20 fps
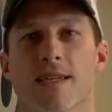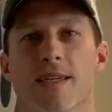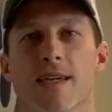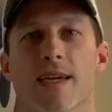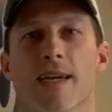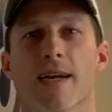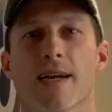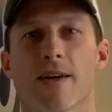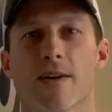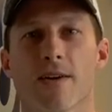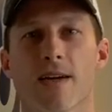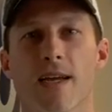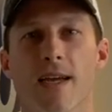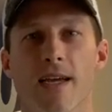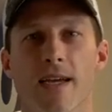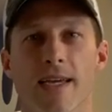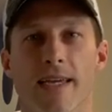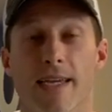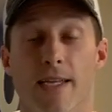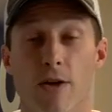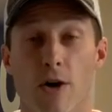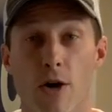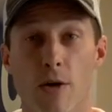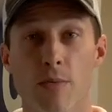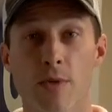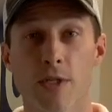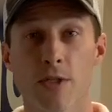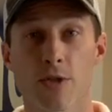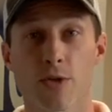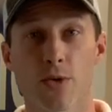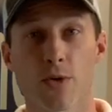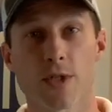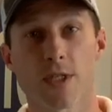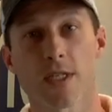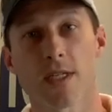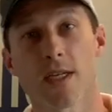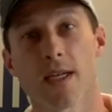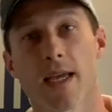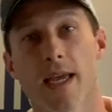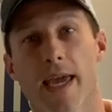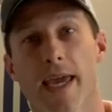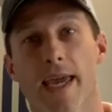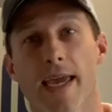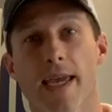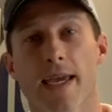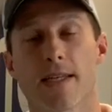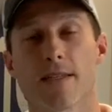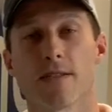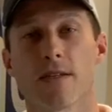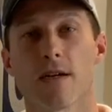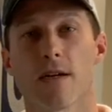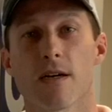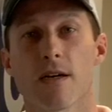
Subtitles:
Care in Albany, Georgia, and